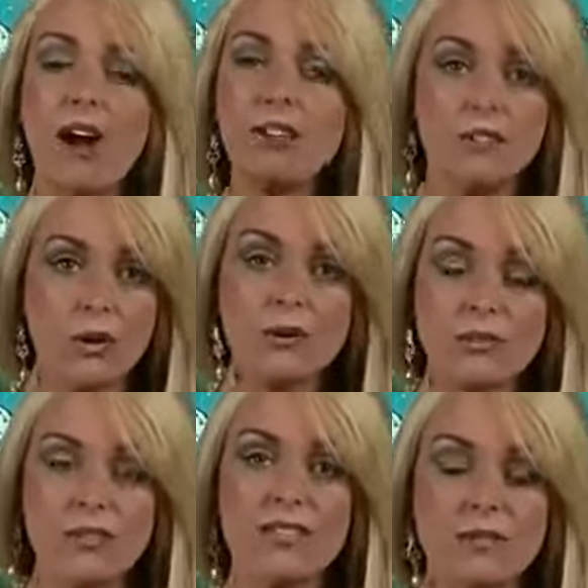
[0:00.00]
all know
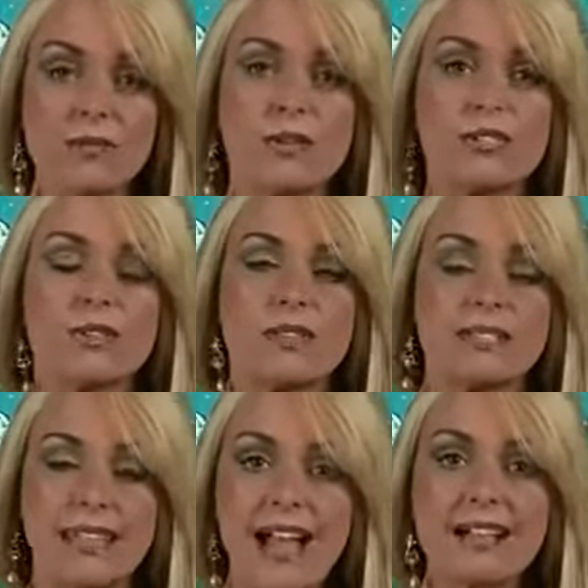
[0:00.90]
that these folks are
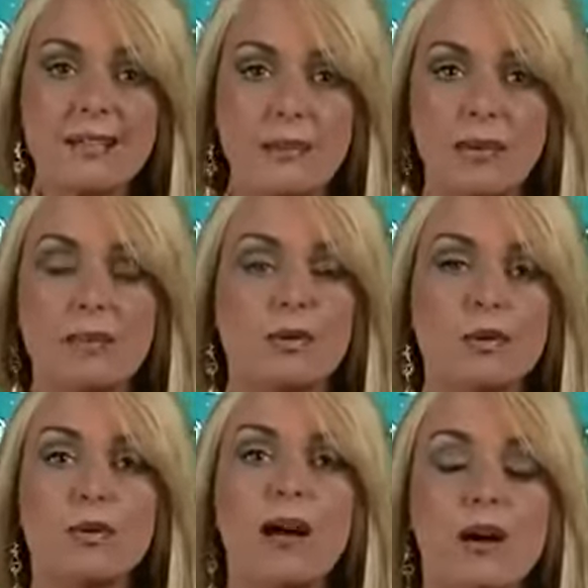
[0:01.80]
exactly the people
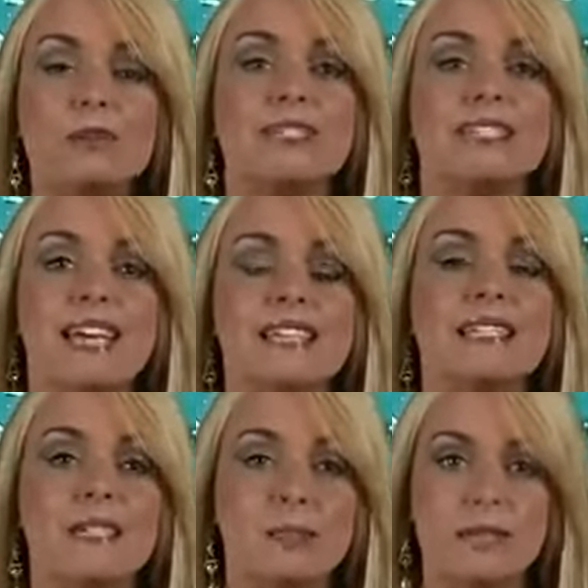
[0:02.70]
who helped
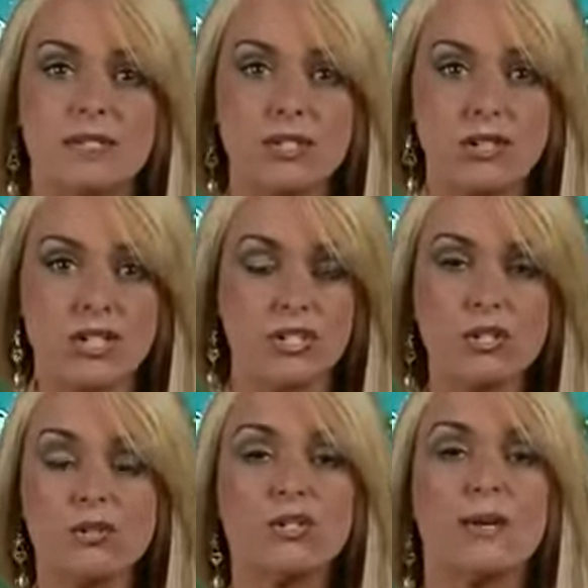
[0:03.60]
elect an administration
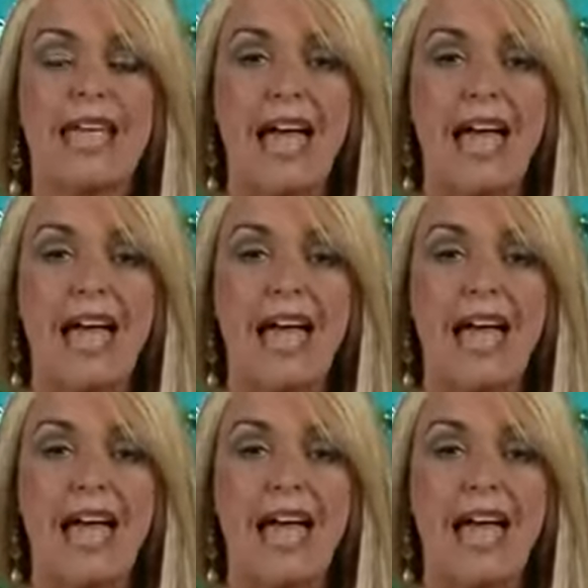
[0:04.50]
who's doing